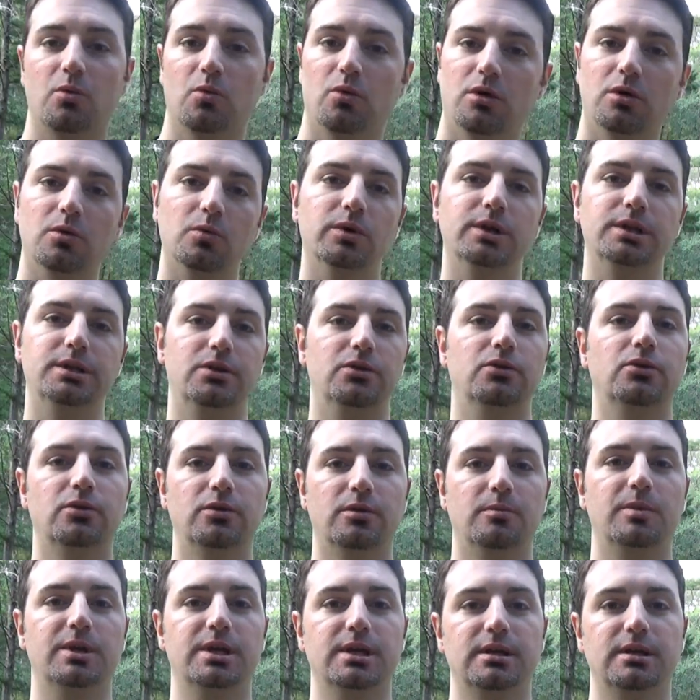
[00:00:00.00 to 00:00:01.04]
what we do to
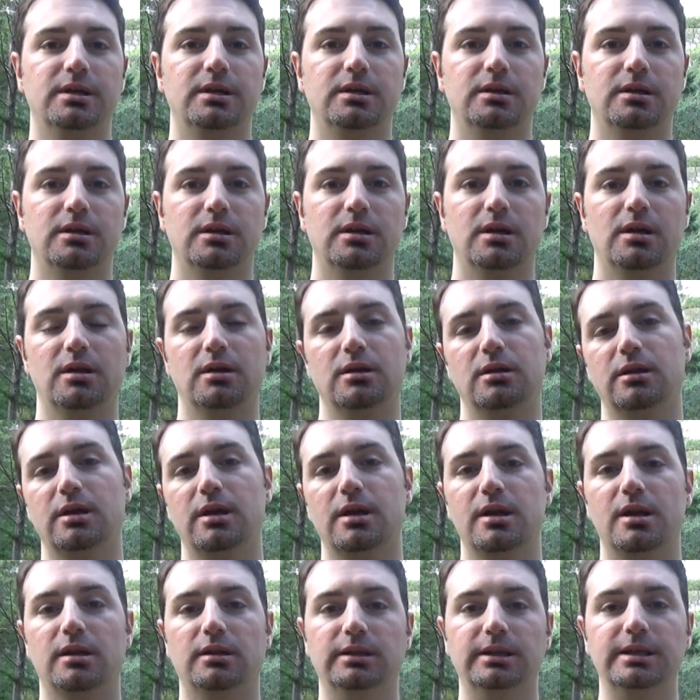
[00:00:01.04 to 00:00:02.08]
be
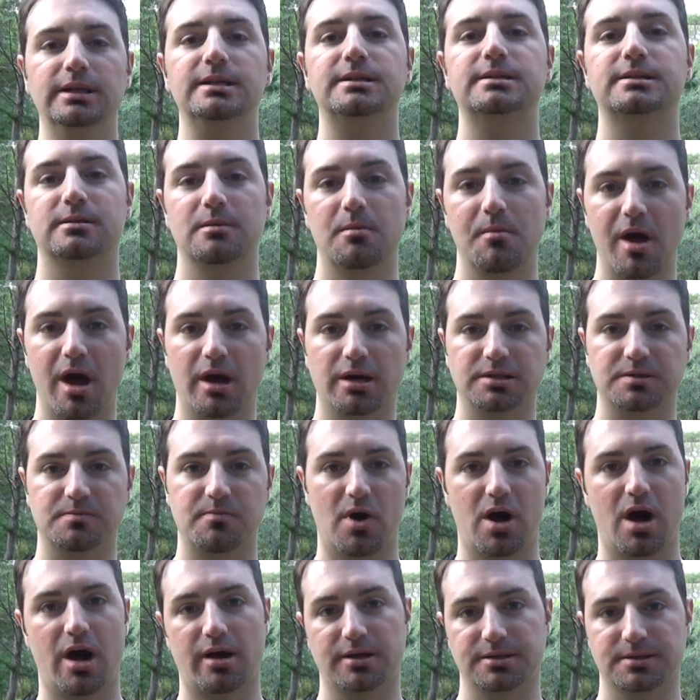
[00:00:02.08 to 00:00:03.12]
at the least amount as
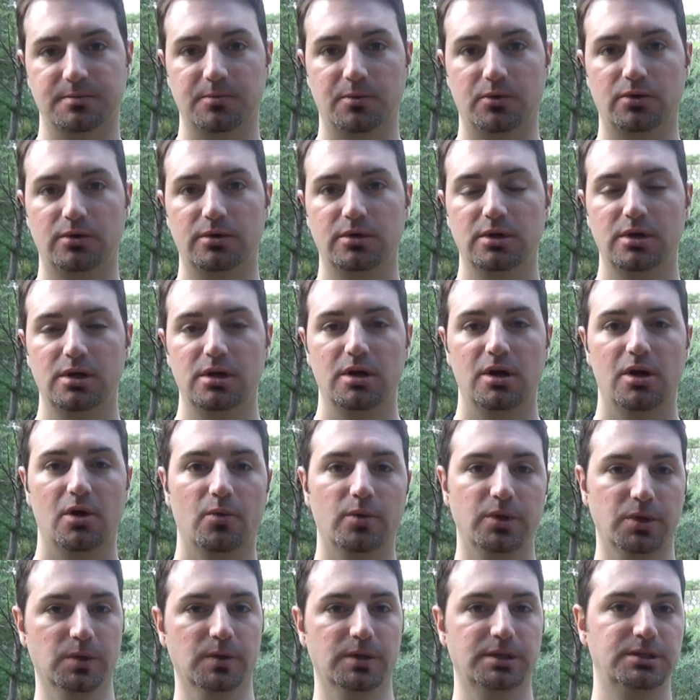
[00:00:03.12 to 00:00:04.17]
possible.
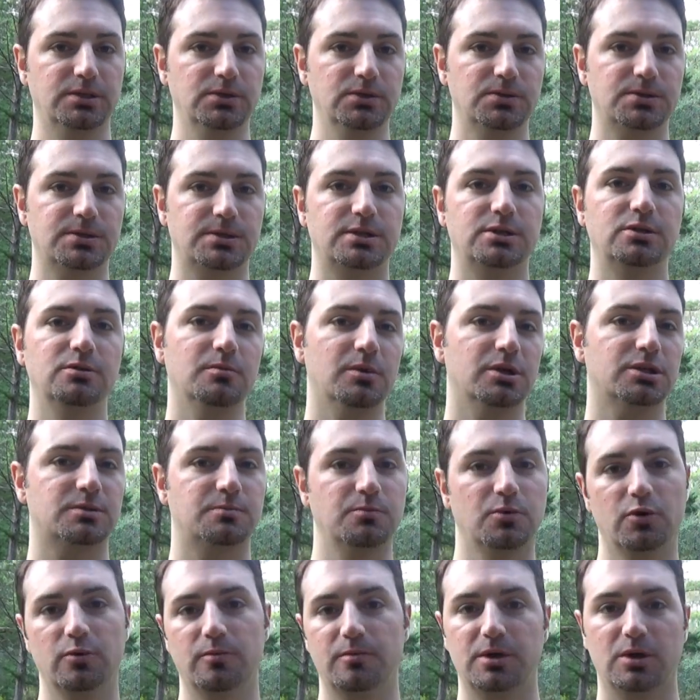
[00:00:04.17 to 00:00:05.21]
When you induce too much
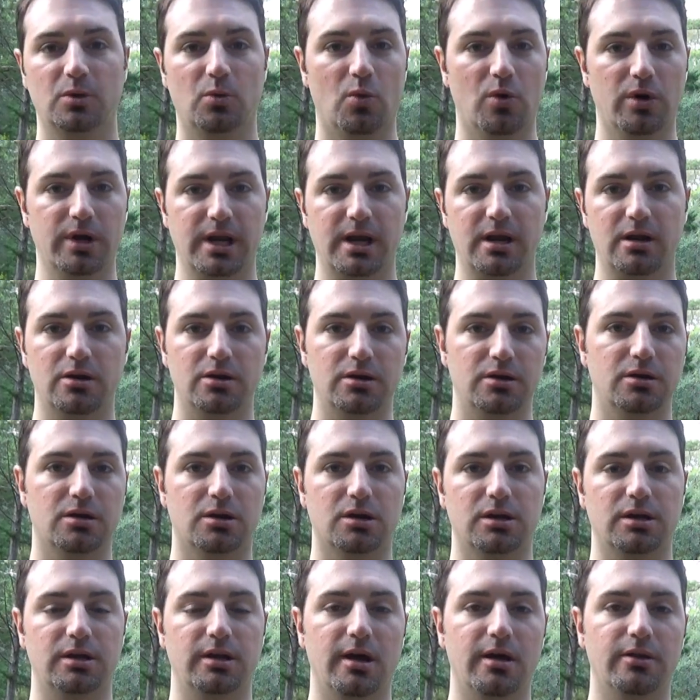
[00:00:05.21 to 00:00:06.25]
movement in one area or
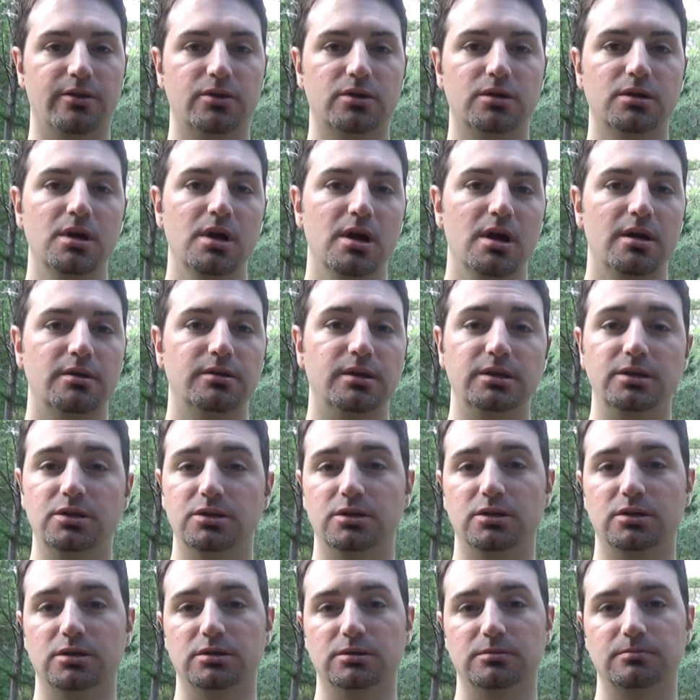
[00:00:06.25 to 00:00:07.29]
another, then
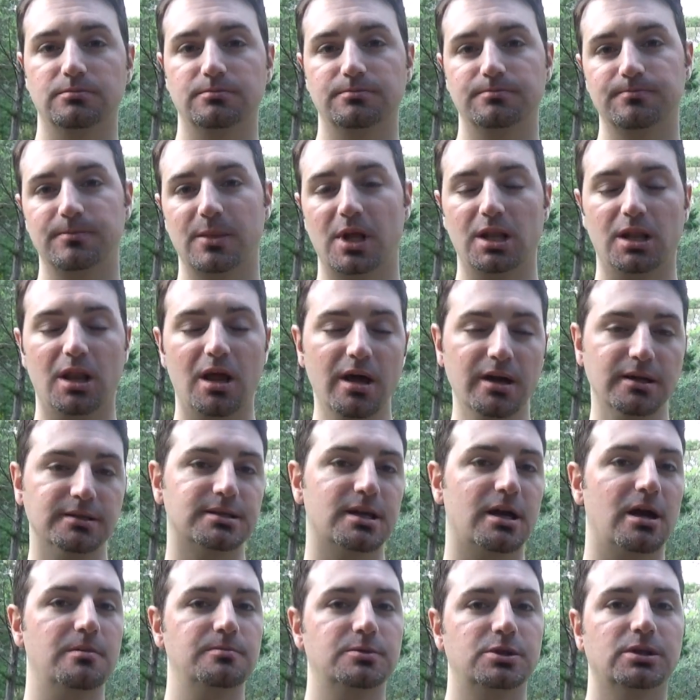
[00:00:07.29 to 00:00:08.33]
a lot of
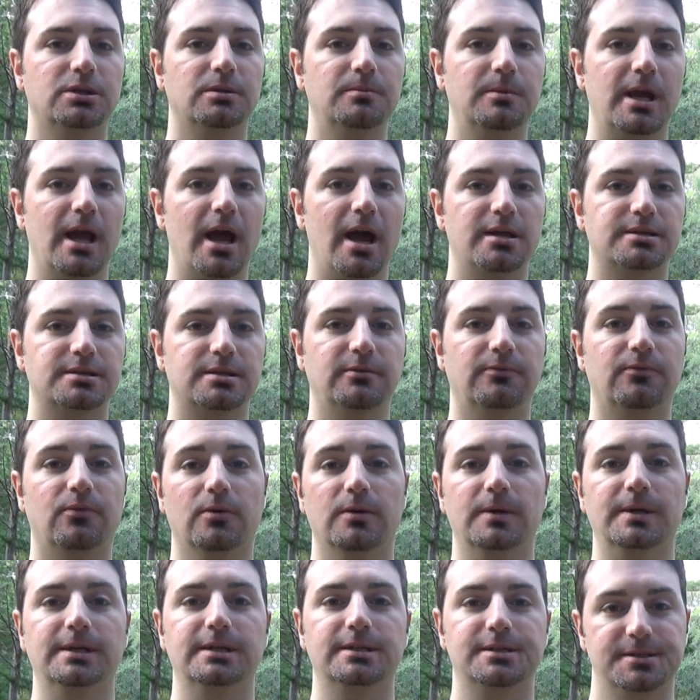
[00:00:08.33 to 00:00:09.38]
times you're going to be asking for
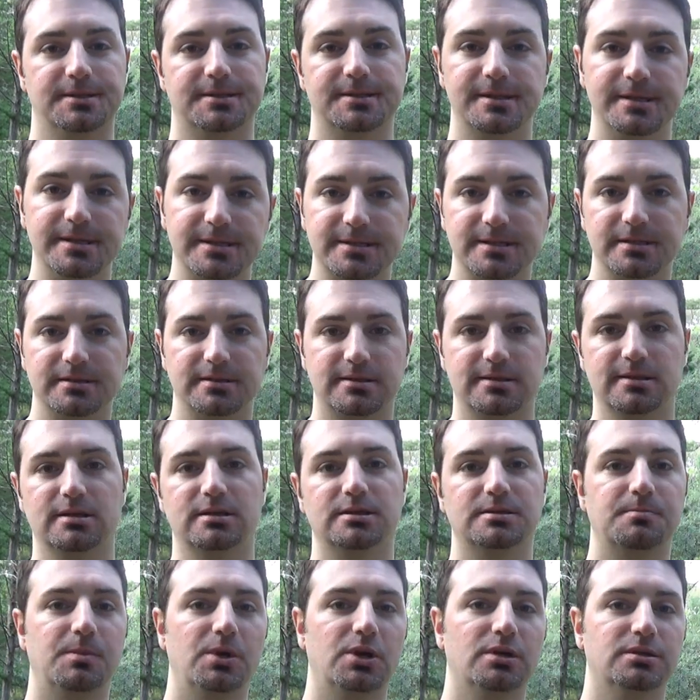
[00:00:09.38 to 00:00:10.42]

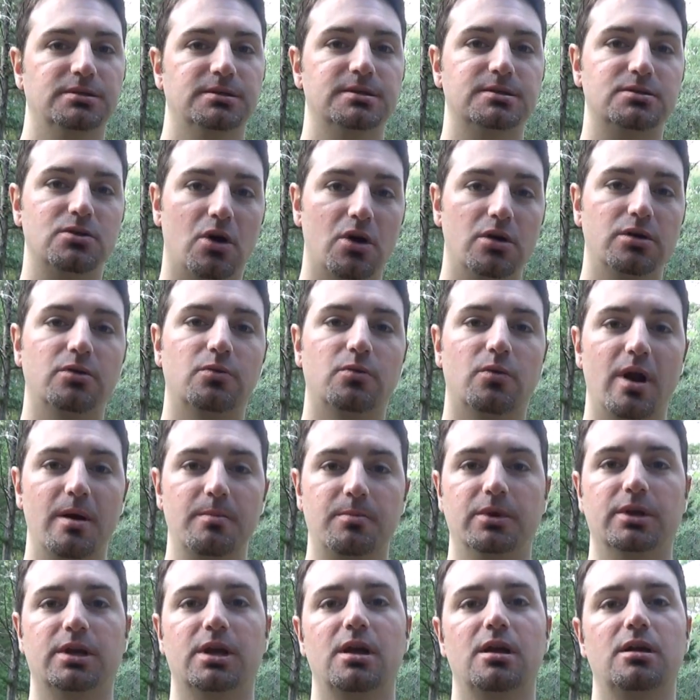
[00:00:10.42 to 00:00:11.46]
inconsistencies because it's hard to
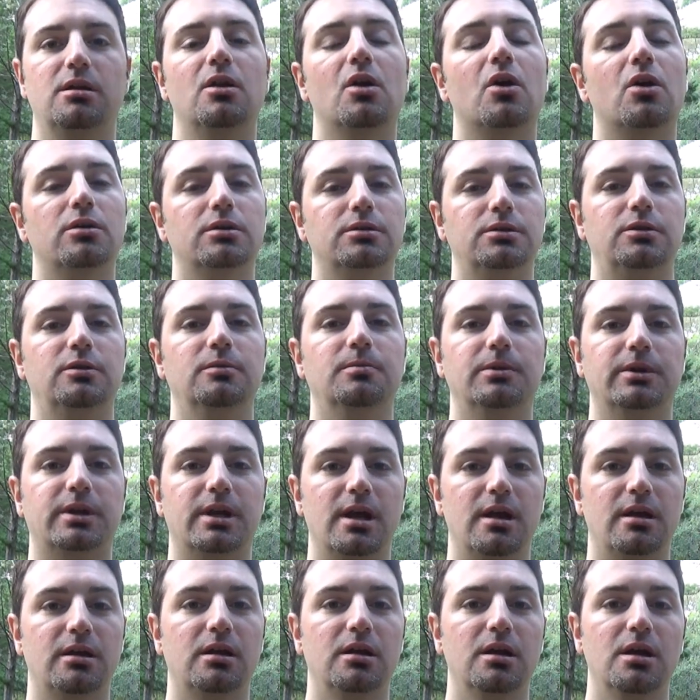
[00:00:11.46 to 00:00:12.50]
replicate and hard to
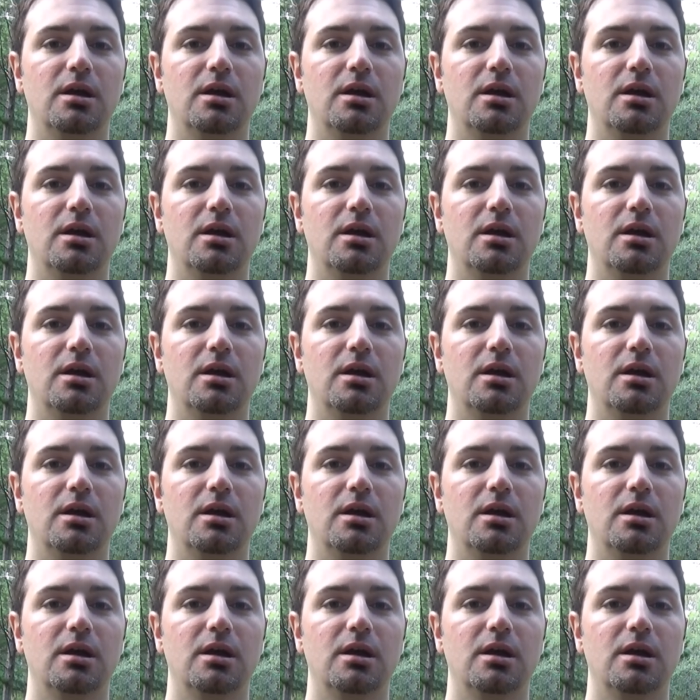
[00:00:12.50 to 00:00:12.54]
duplicate